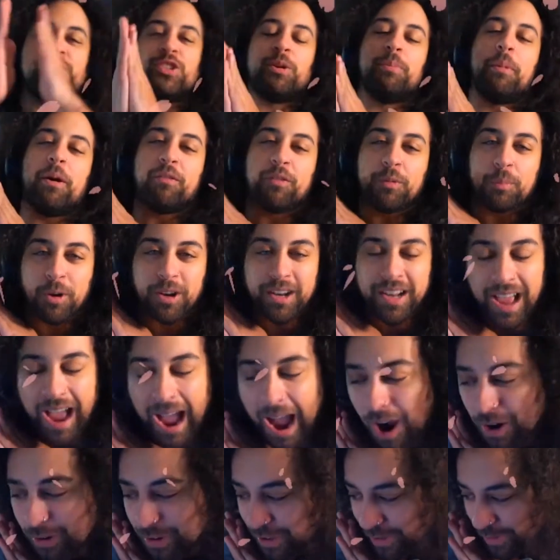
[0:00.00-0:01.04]
stream, everybody.
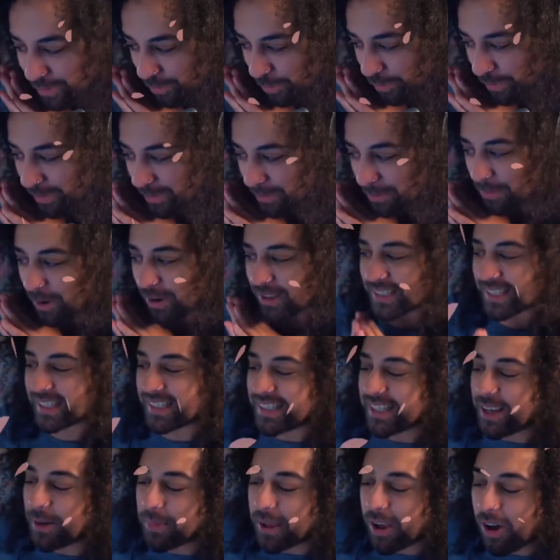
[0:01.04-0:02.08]
How are you doing? BossKey,
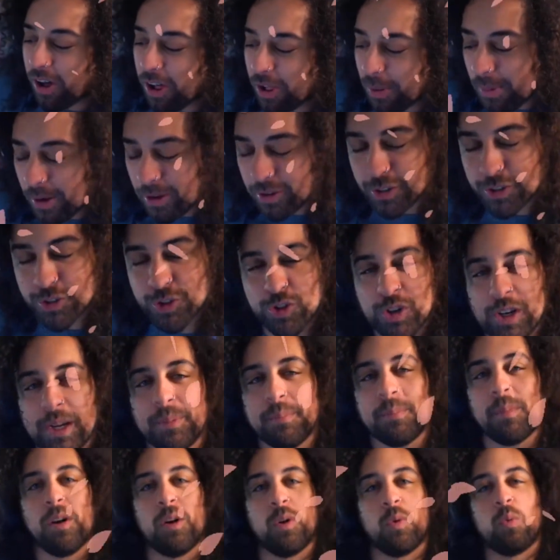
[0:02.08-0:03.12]
tell me all about your stream.
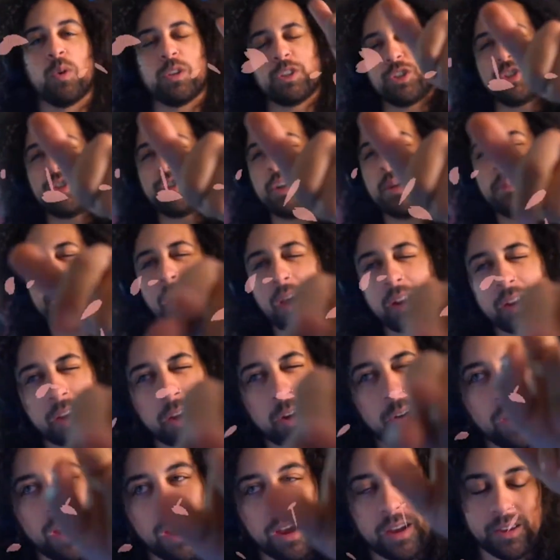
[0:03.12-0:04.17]
What'd you stream? How'd it
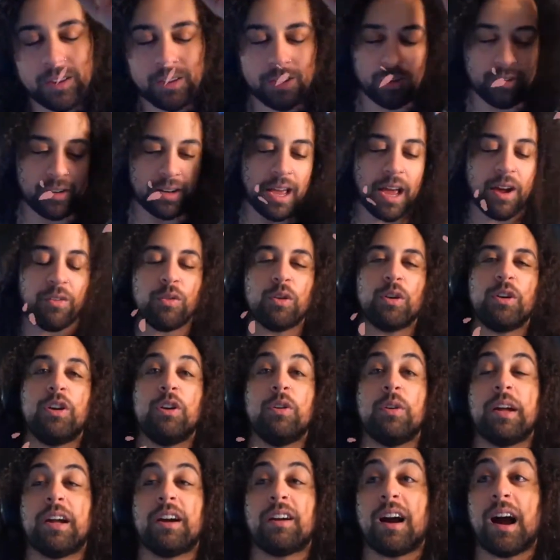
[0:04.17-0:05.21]
go? How you doing? Everyone new
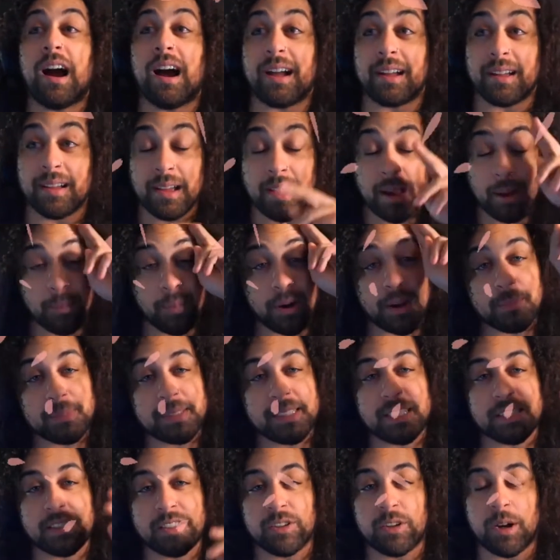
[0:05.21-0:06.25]
here, hi. My name's
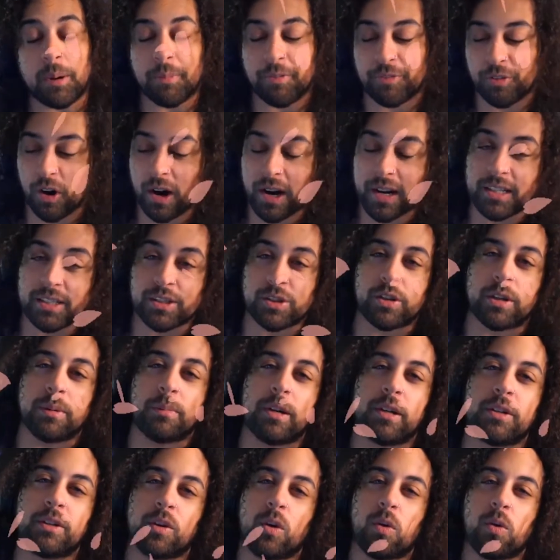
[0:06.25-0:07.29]
Detune and I'm a variety streamer.
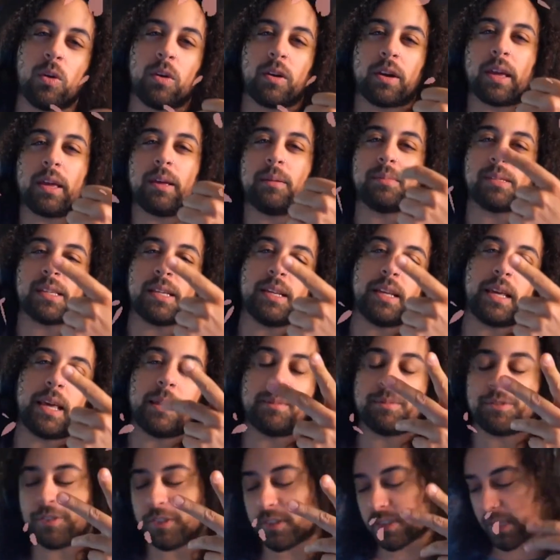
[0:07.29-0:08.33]
I do horror games, indie
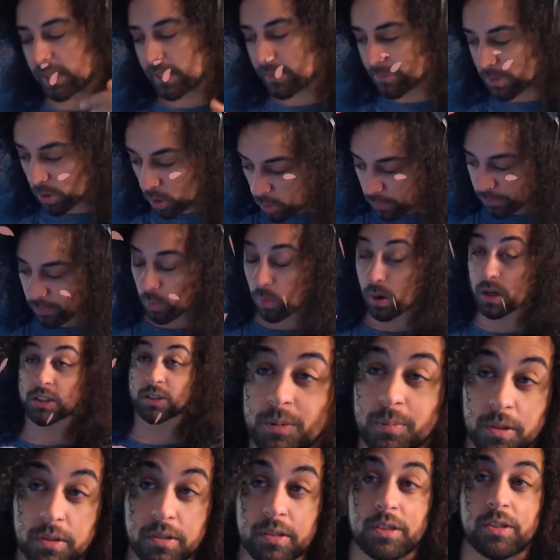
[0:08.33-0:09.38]
games, filthy games, Overwatch,
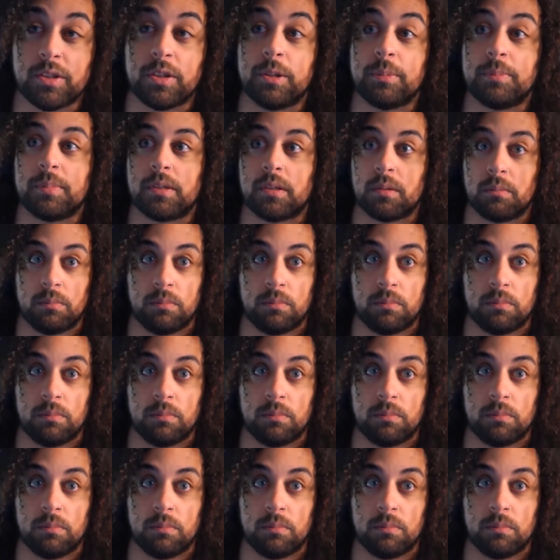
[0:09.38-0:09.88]
music streams.